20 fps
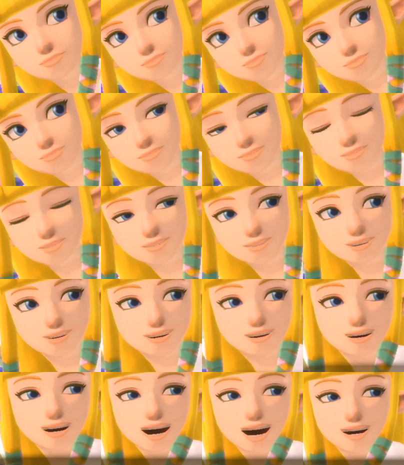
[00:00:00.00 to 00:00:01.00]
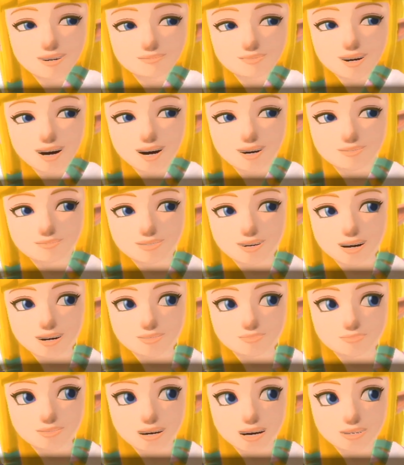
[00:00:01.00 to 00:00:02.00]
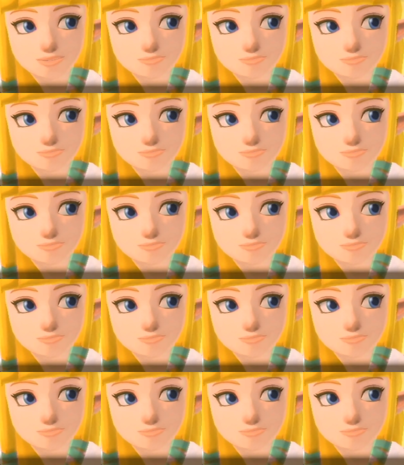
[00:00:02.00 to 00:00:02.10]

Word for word: Otherwise, this game's going to be really short.